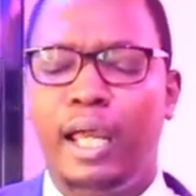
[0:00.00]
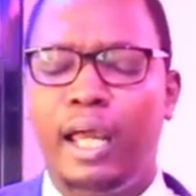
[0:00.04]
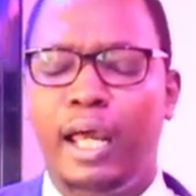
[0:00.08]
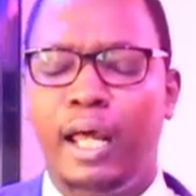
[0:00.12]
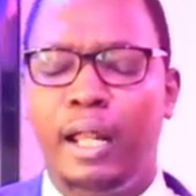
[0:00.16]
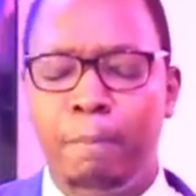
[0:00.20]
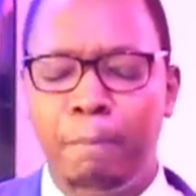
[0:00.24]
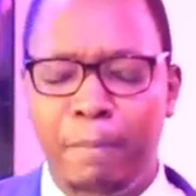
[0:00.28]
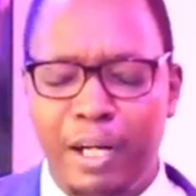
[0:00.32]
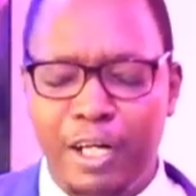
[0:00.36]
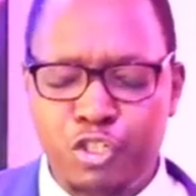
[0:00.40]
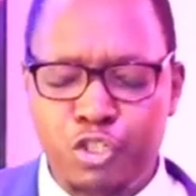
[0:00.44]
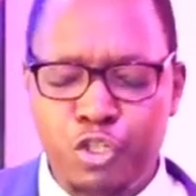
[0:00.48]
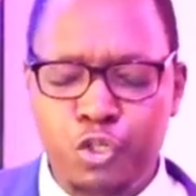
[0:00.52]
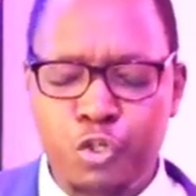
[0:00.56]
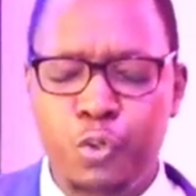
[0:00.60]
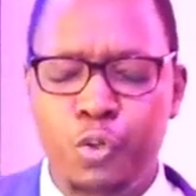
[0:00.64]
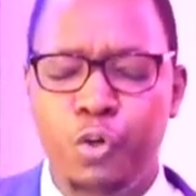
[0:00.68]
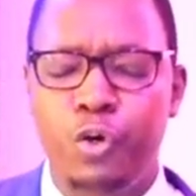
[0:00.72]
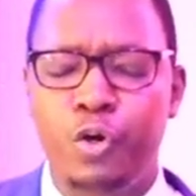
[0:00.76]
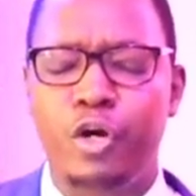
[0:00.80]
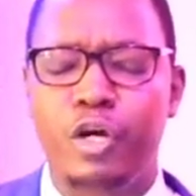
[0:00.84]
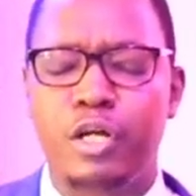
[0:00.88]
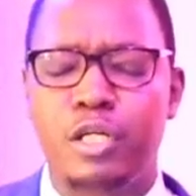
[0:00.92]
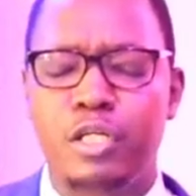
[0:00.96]
and
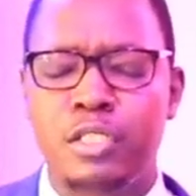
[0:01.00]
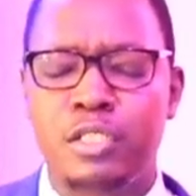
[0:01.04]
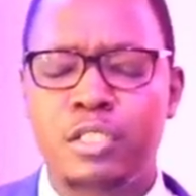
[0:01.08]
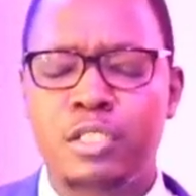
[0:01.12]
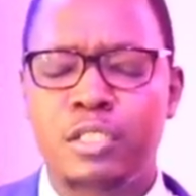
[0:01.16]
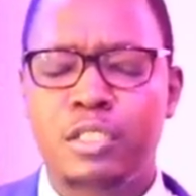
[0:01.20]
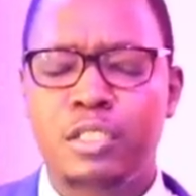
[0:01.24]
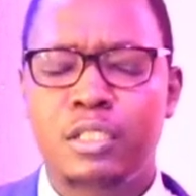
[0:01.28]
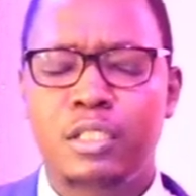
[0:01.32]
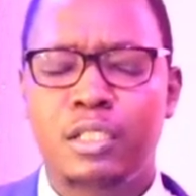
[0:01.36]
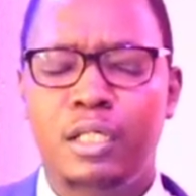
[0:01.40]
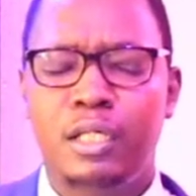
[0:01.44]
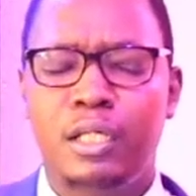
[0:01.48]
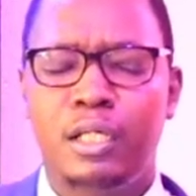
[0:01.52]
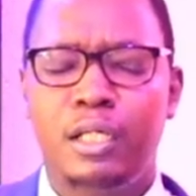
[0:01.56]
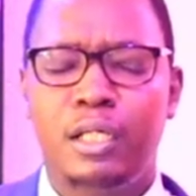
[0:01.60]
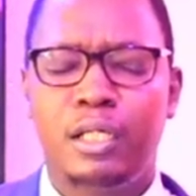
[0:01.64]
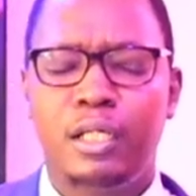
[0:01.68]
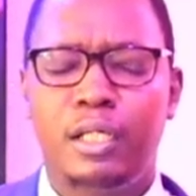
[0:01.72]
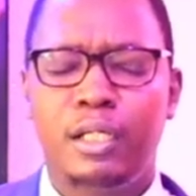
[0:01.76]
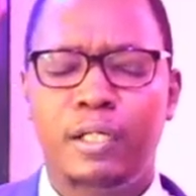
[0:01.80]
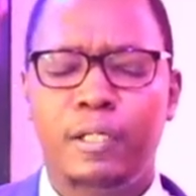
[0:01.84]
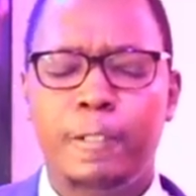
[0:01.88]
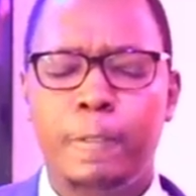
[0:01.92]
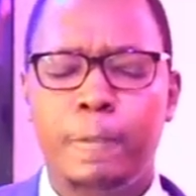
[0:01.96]
matures,
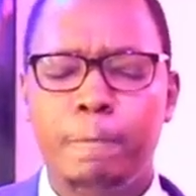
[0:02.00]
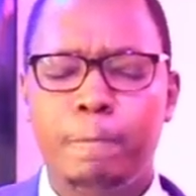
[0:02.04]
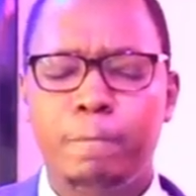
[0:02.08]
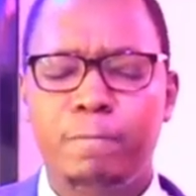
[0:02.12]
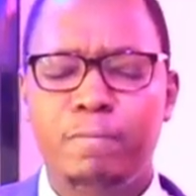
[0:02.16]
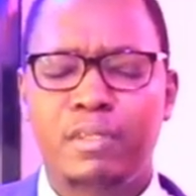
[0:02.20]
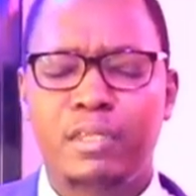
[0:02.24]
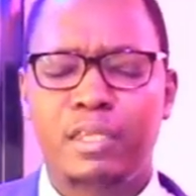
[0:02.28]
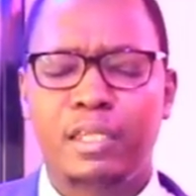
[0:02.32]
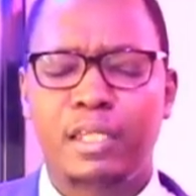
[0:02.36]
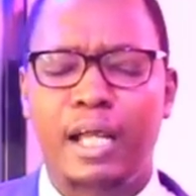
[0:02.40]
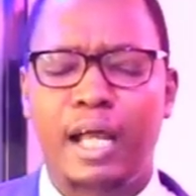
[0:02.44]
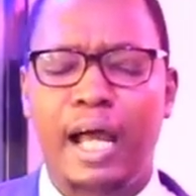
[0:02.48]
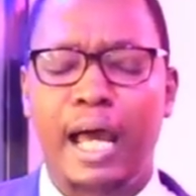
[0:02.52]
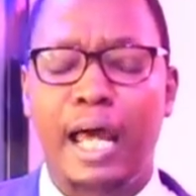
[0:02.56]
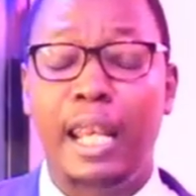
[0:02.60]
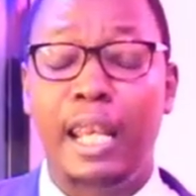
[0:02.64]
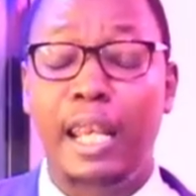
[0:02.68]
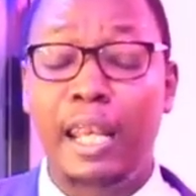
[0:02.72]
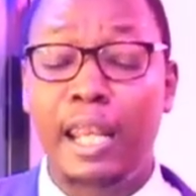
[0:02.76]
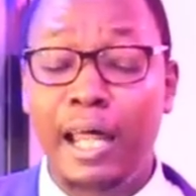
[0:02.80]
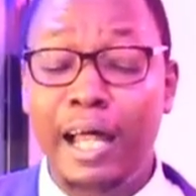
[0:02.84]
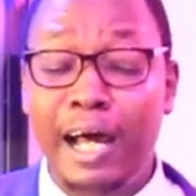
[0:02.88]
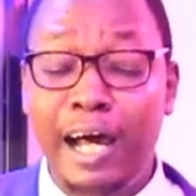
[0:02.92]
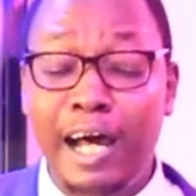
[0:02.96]
a
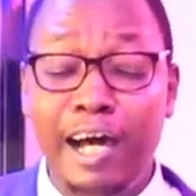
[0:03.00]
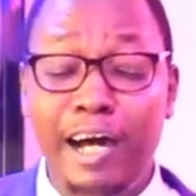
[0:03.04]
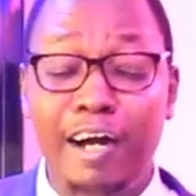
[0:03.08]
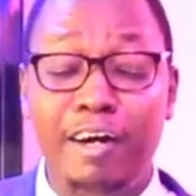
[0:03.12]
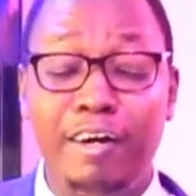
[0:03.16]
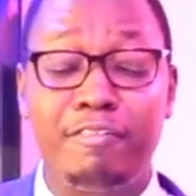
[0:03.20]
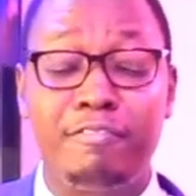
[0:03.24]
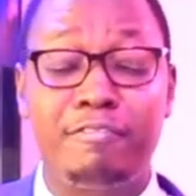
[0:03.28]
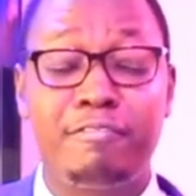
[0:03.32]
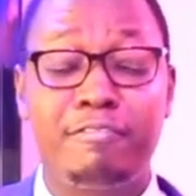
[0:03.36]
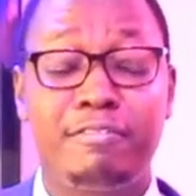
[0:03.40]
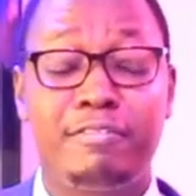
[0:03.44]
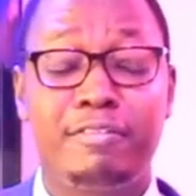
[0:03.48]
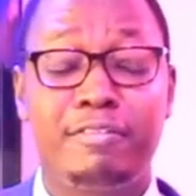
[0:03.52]
love